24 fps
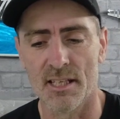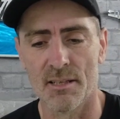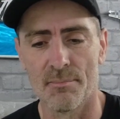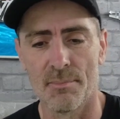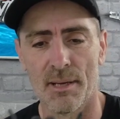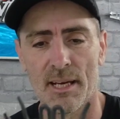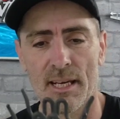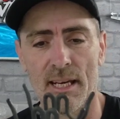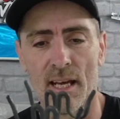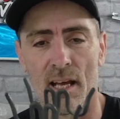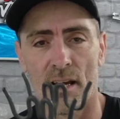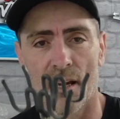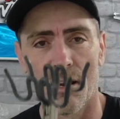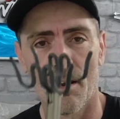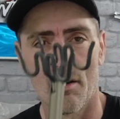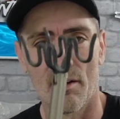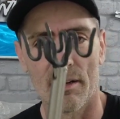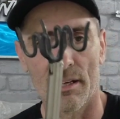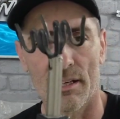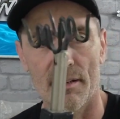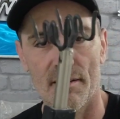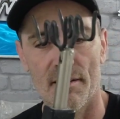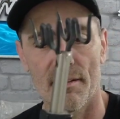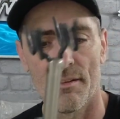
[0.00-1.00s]
is going to be
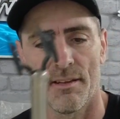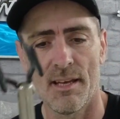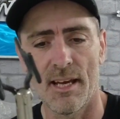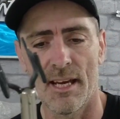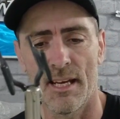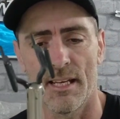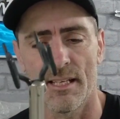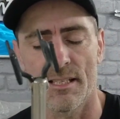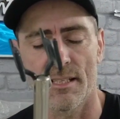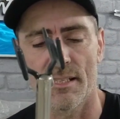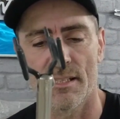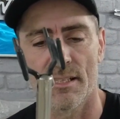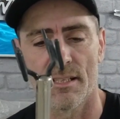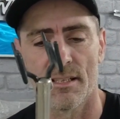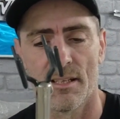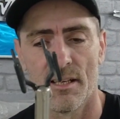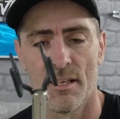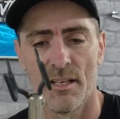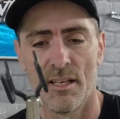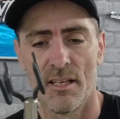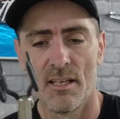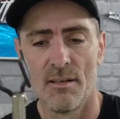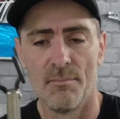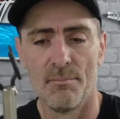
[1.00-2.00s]
like this,
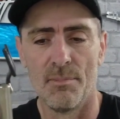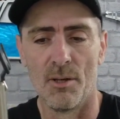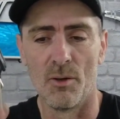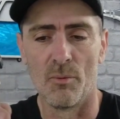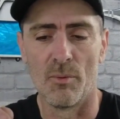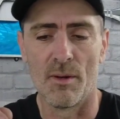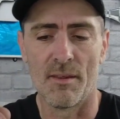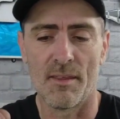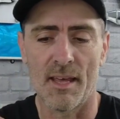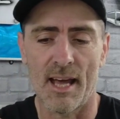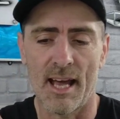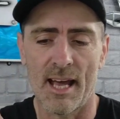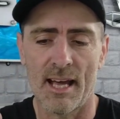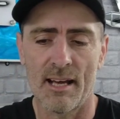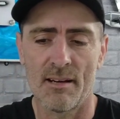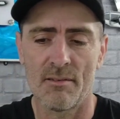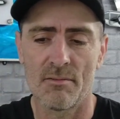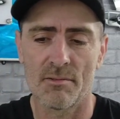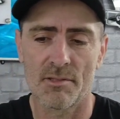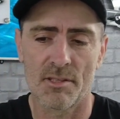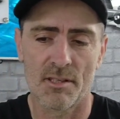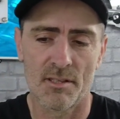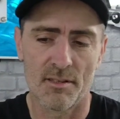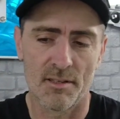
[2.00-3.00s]
but
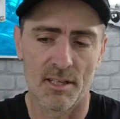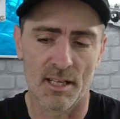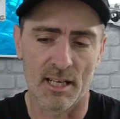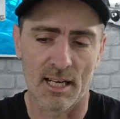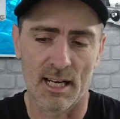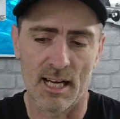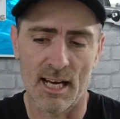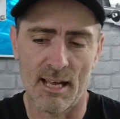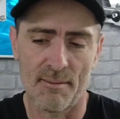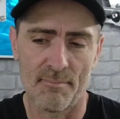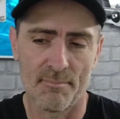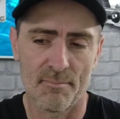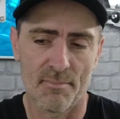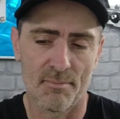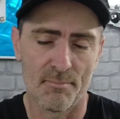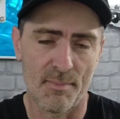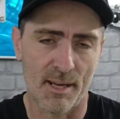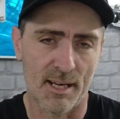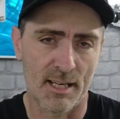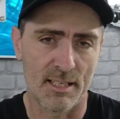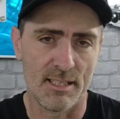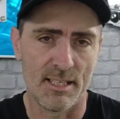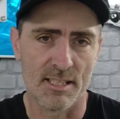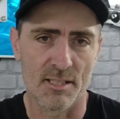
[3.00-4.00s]
without the clamp
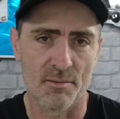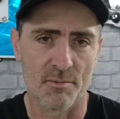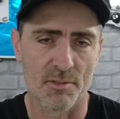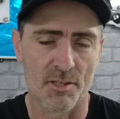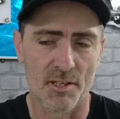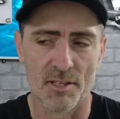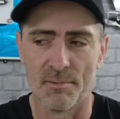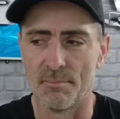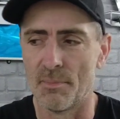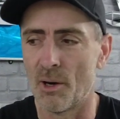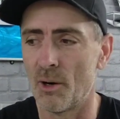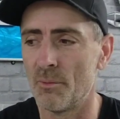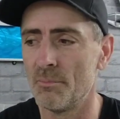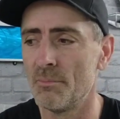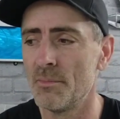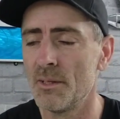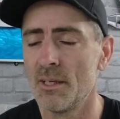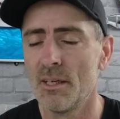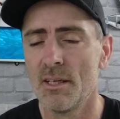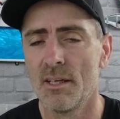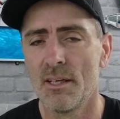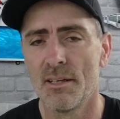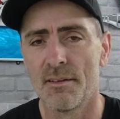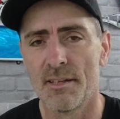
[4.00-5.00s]
mechanism to the
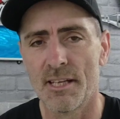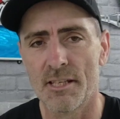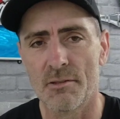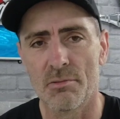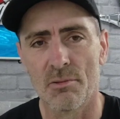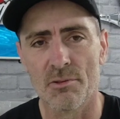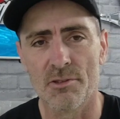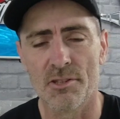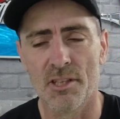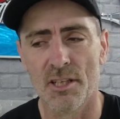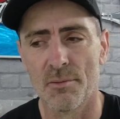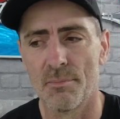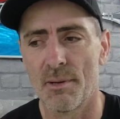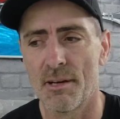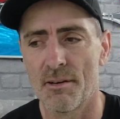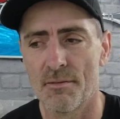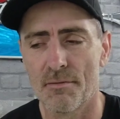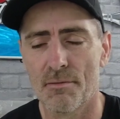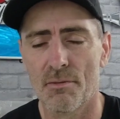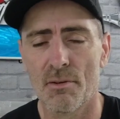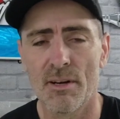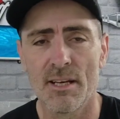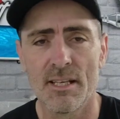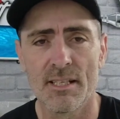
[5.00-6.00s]
bottom. This one's going to be
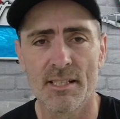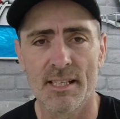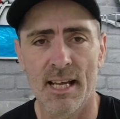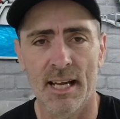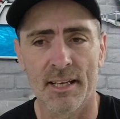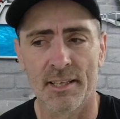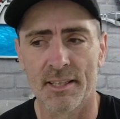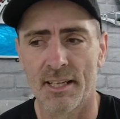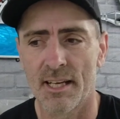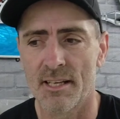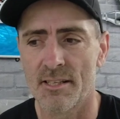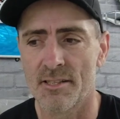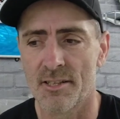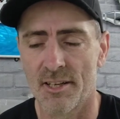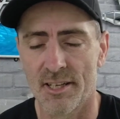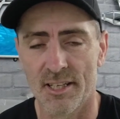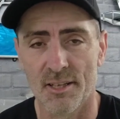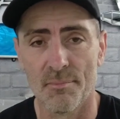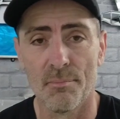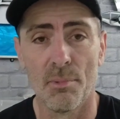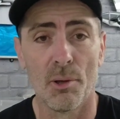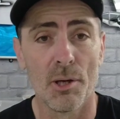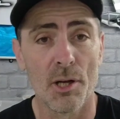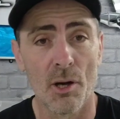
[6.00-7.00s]
a freestanding, so
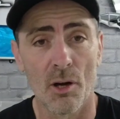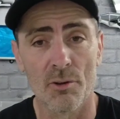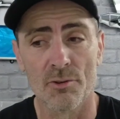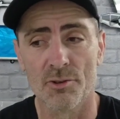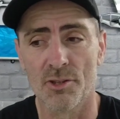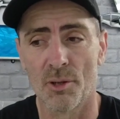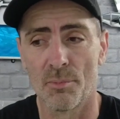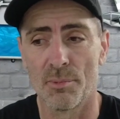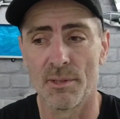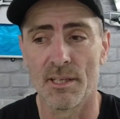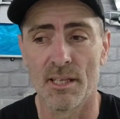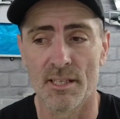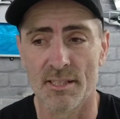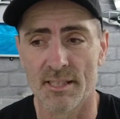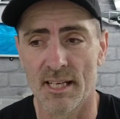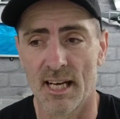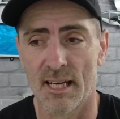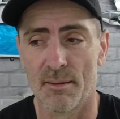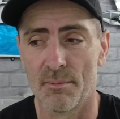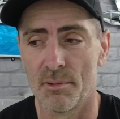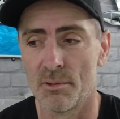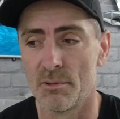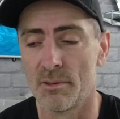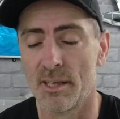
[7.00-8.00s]
you can put it on top of your
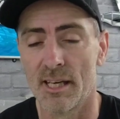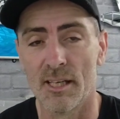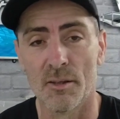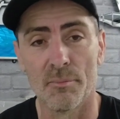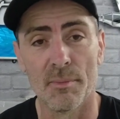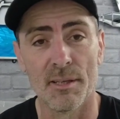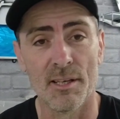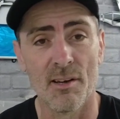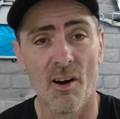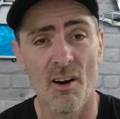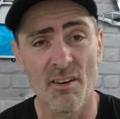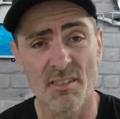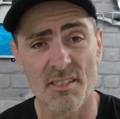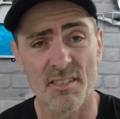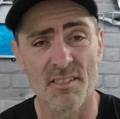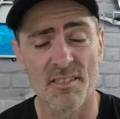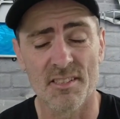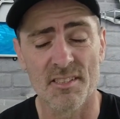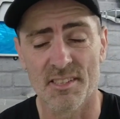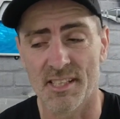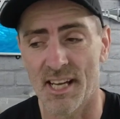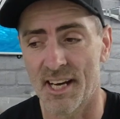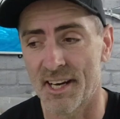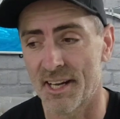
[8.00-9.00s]
table. It'll be nice
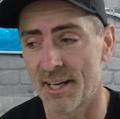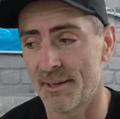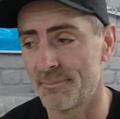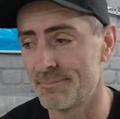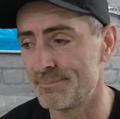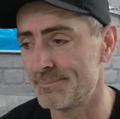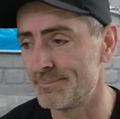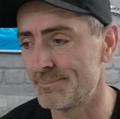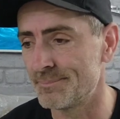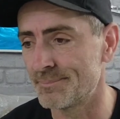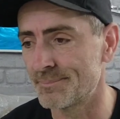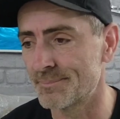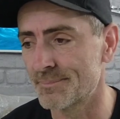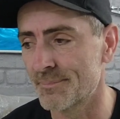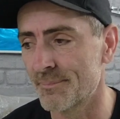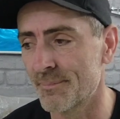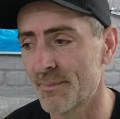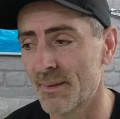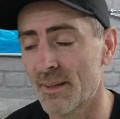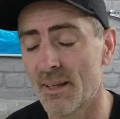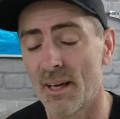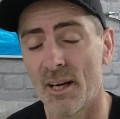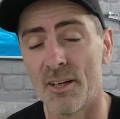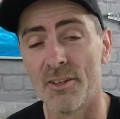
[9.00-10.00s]
and steady,
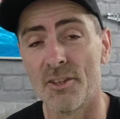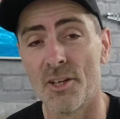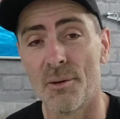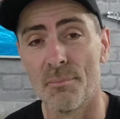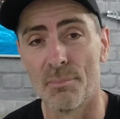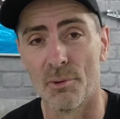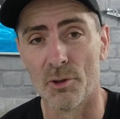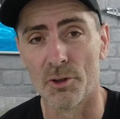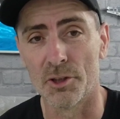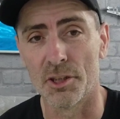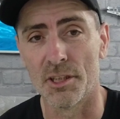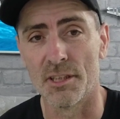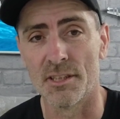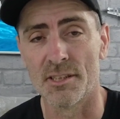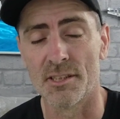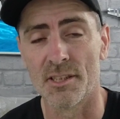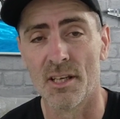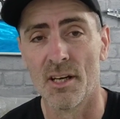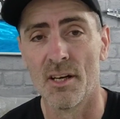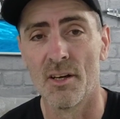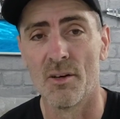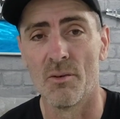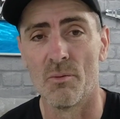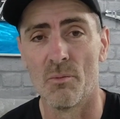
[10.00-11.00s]
and your
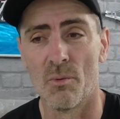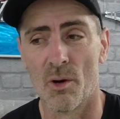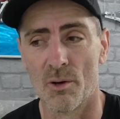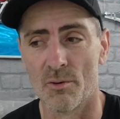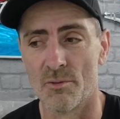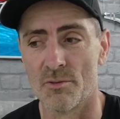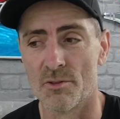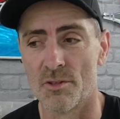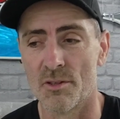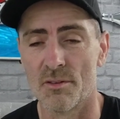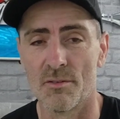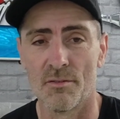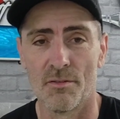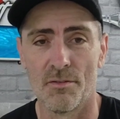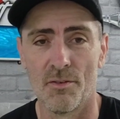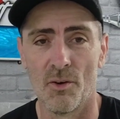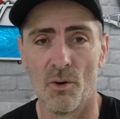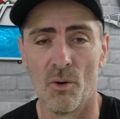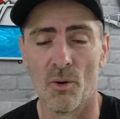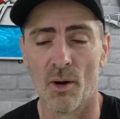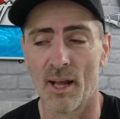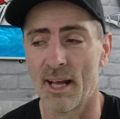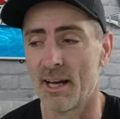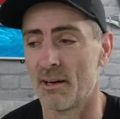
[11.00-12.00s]
brushes won't
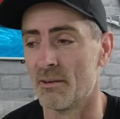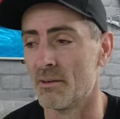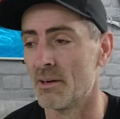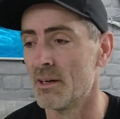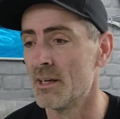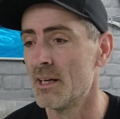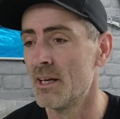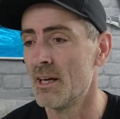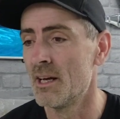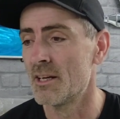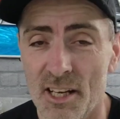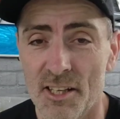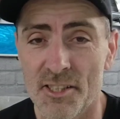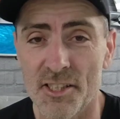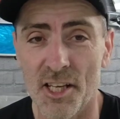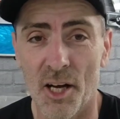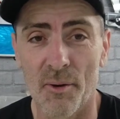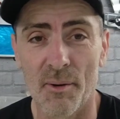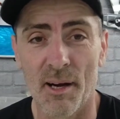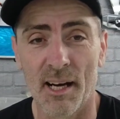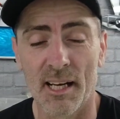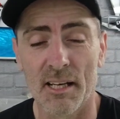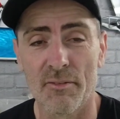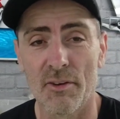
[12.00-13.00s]
fall out.
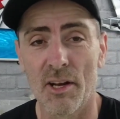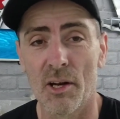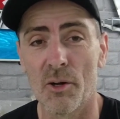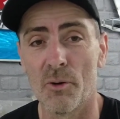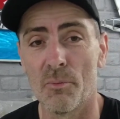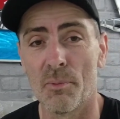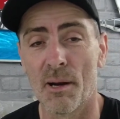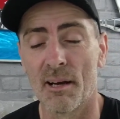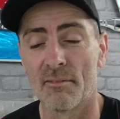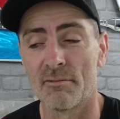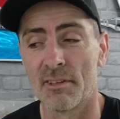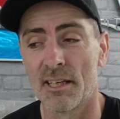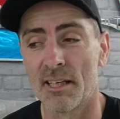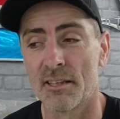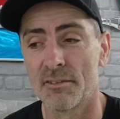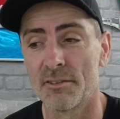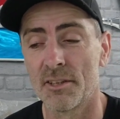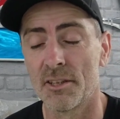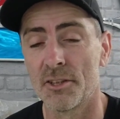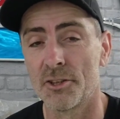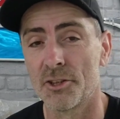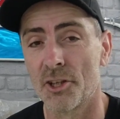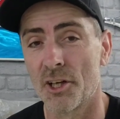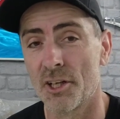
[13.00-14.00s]
So I'll give you a little pan
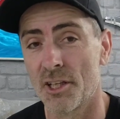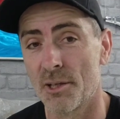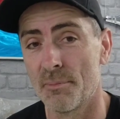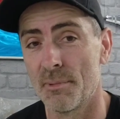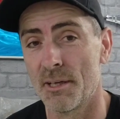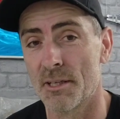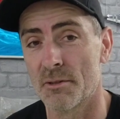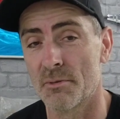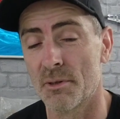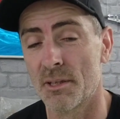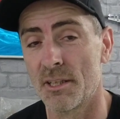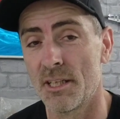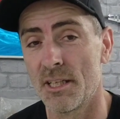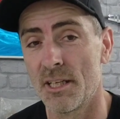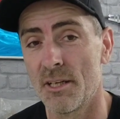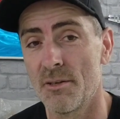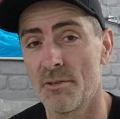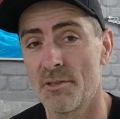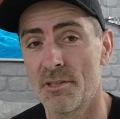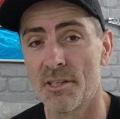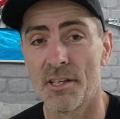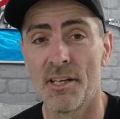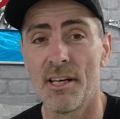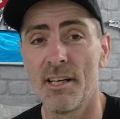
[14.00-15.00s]
round, show you the bits we're going to
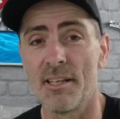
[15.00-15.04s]
use